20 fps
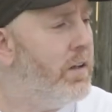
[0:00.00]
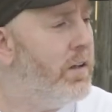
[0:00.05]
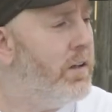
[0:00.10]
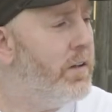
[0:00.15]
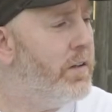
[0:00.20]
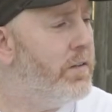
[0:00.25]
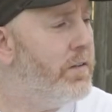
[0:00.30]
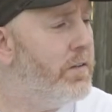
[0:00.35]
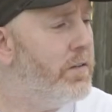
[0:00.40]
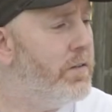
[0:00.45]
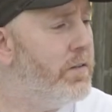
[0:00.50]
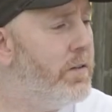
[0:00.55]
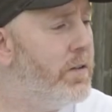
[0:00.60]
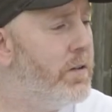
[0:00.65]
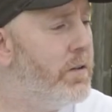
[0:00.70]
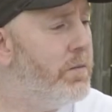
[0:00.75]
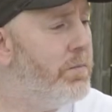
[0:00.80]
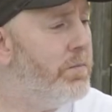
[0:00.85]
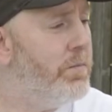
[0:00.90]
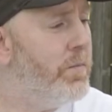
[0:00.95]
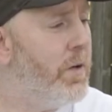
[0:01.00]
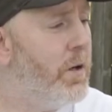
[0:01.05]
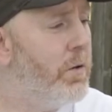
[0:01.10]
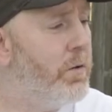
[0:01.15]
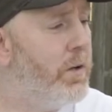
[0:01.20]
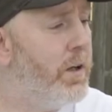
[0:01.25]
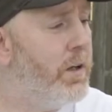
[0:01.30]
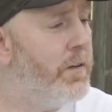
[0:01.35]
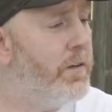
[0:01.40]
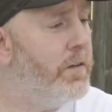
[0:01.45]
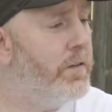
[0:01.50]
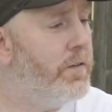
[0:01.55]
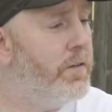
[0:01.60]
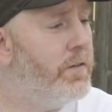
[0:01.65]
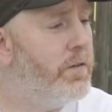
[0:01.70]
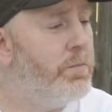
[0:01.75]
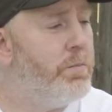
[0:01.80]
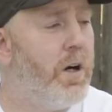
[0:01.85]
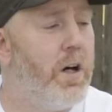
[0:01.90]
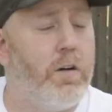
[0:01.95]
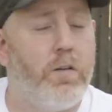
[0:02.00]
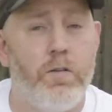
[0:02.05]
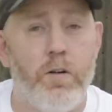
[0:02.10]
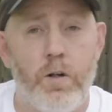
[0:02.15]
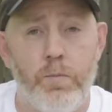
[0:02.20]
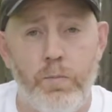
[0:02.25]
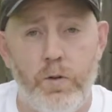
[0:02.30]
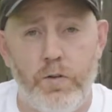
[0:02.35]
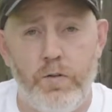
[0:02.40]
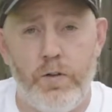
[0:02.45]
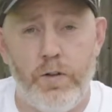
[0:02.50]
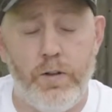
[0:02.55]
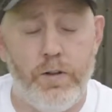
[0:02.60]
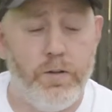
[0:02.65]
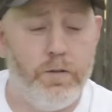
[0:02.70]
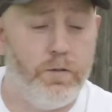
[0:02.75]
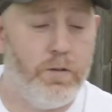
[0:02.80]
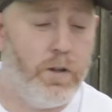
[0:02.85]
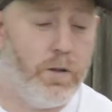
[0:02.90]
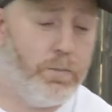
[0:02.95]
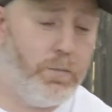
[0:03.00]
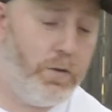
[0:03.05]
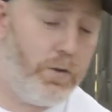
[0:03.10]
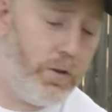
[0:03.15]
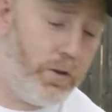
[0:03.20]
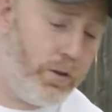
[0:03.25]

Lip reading: This is okay, this is a model number, serial number.